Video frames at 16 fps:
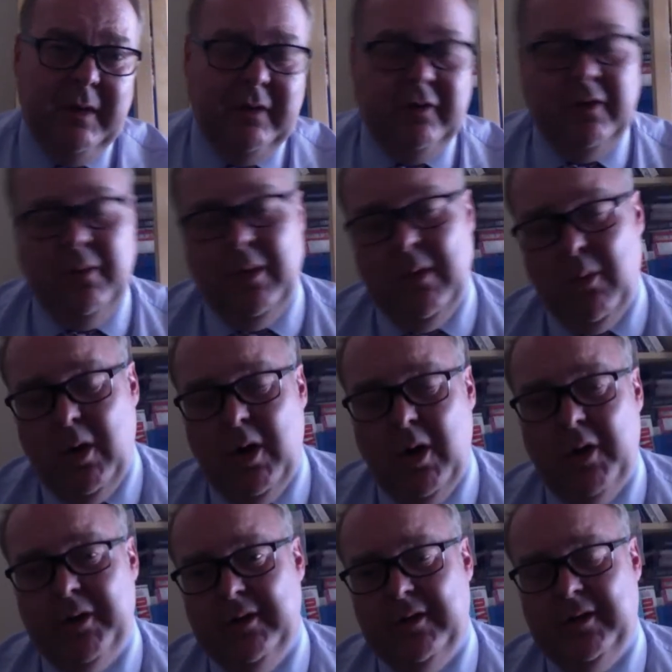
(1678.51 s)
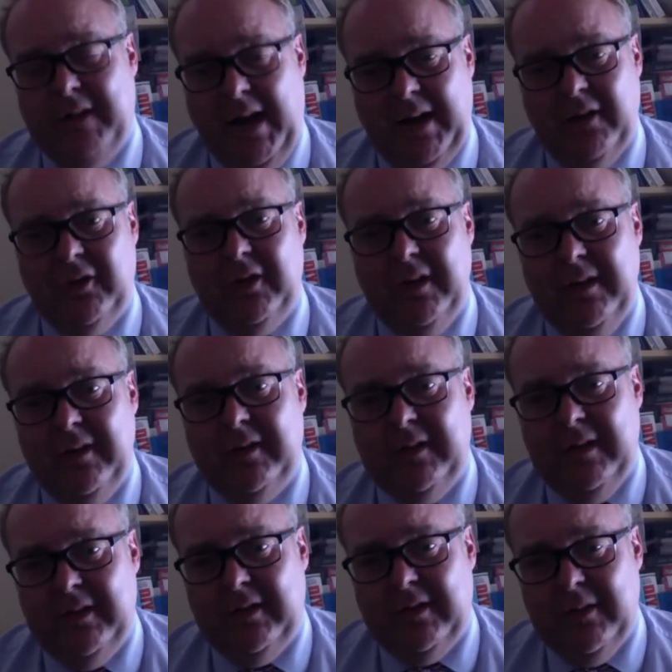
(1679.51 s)
It's a reward and sanctioning
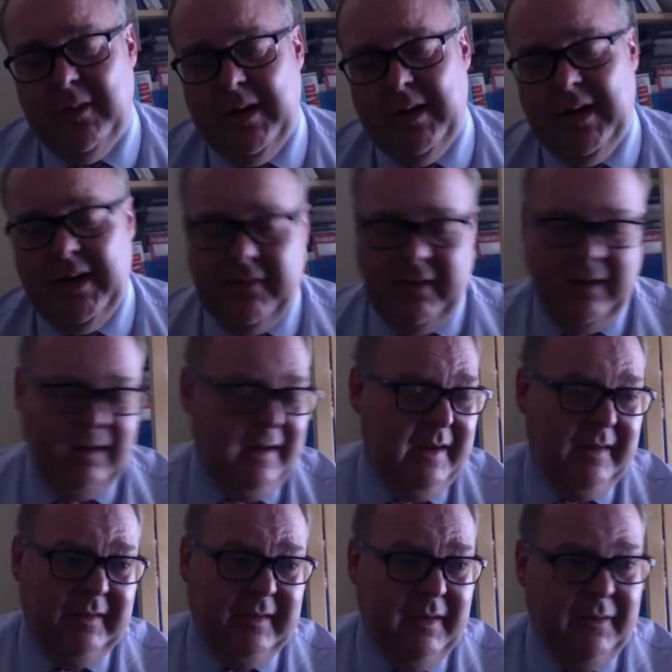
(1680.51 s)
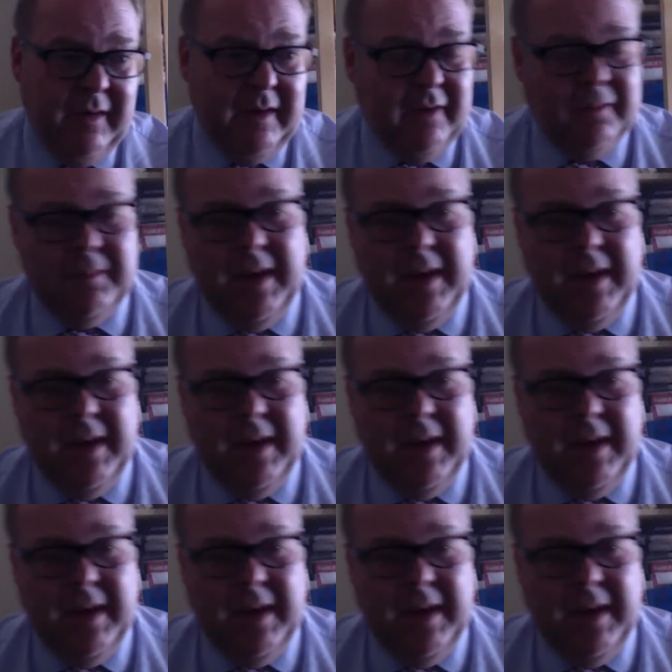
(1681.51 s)
system, really. For year 7, it's